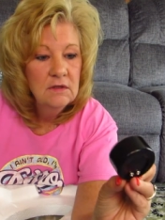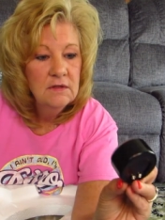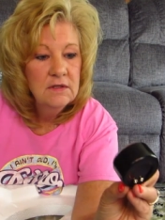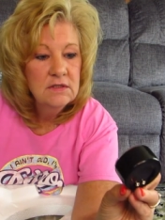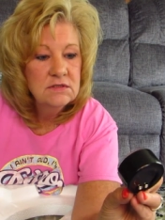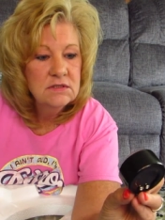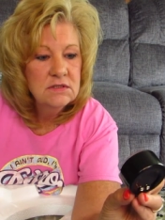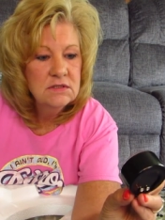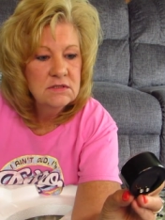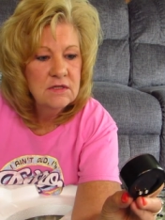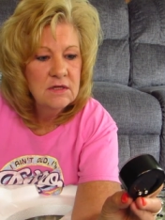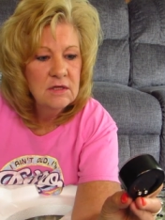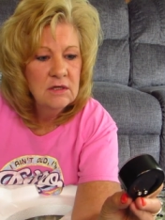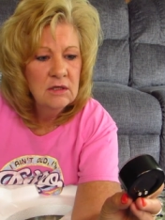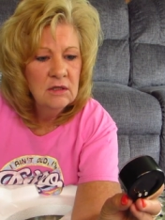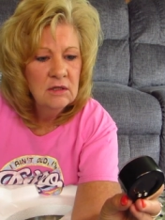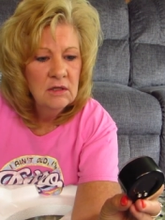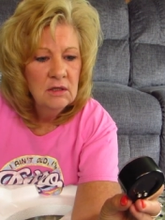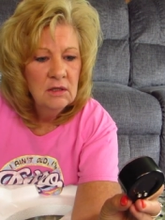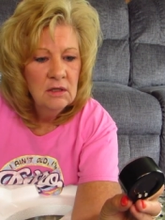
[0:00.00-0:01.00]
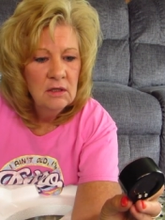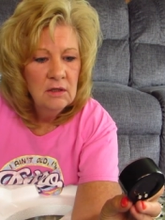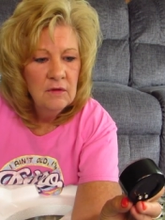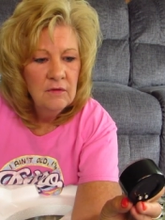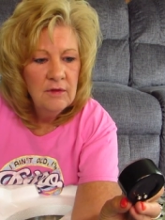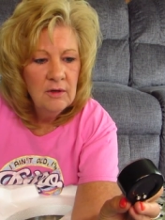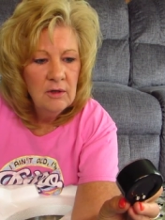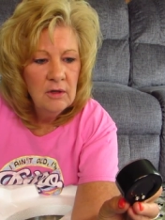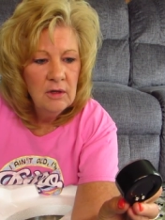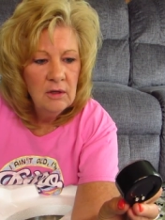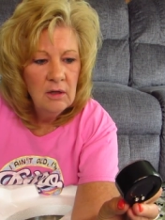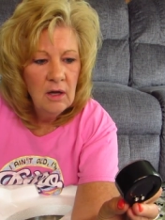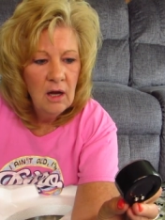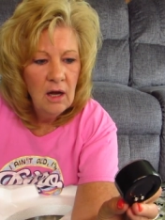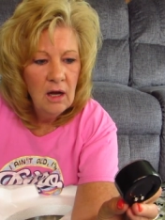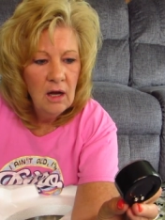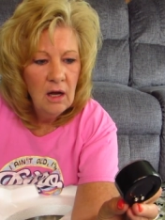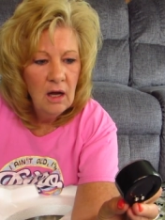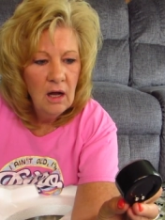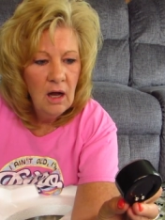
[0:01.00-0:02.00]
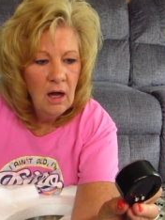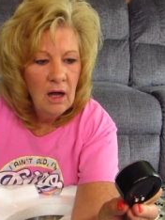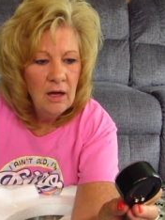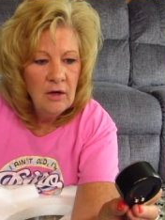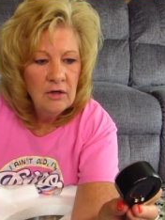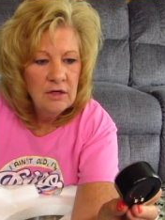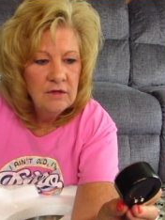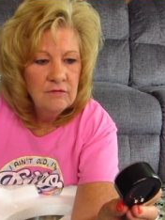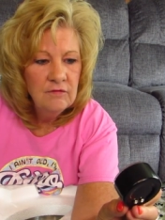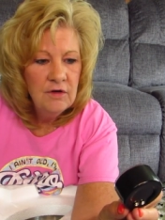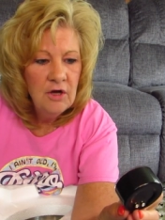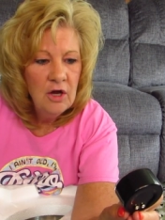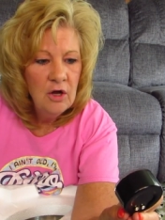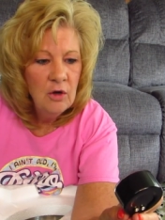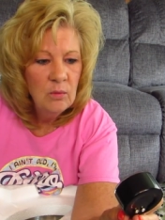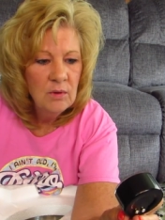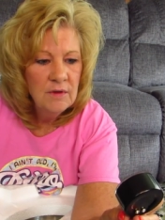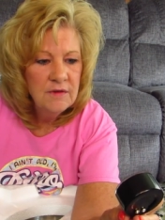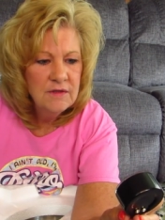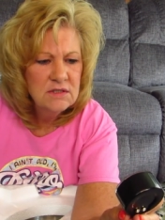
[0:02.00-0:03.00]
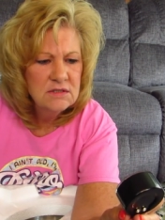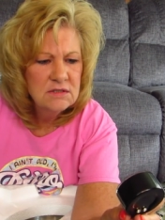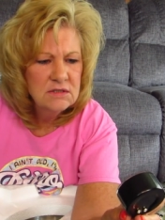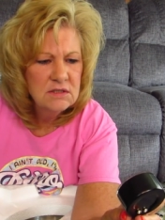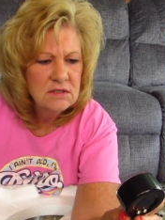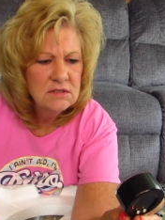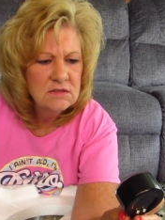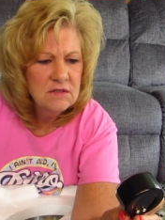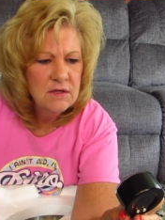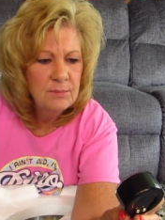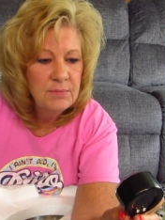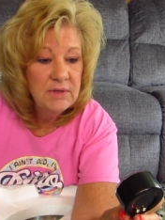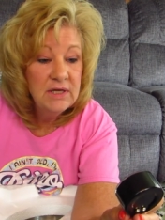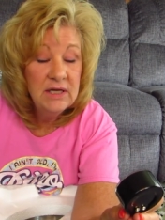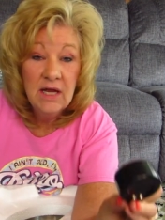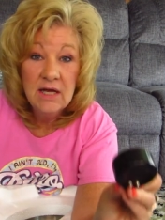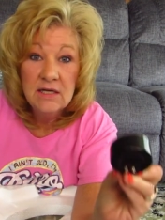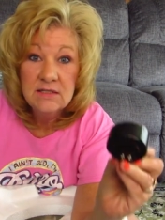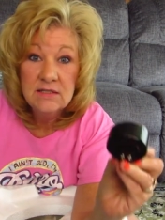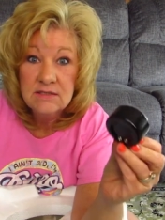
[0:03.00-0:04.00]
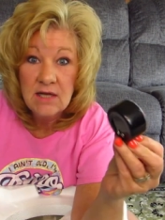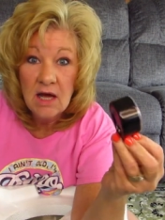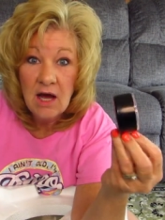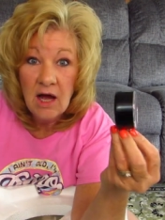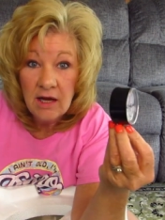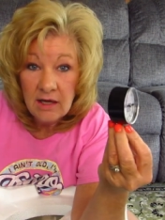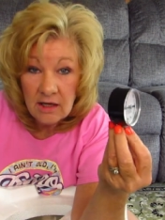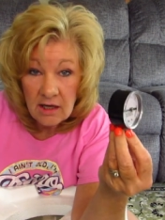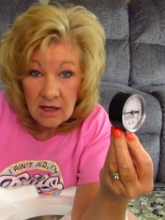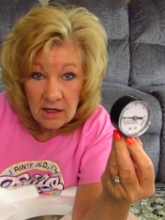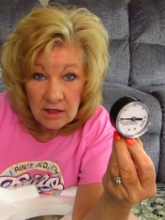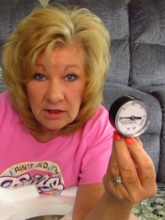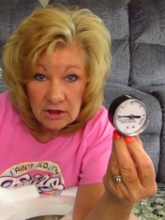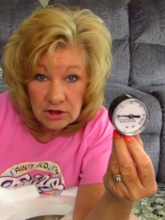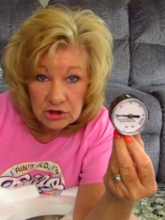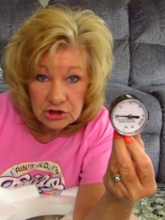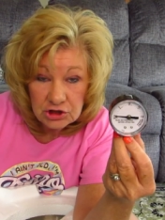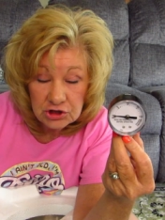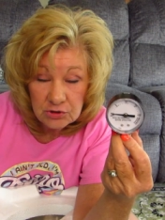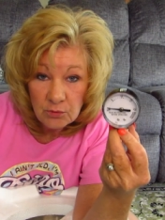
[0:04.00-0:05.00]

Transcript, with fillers: This is the I don't even know what this is, the PSI gauge,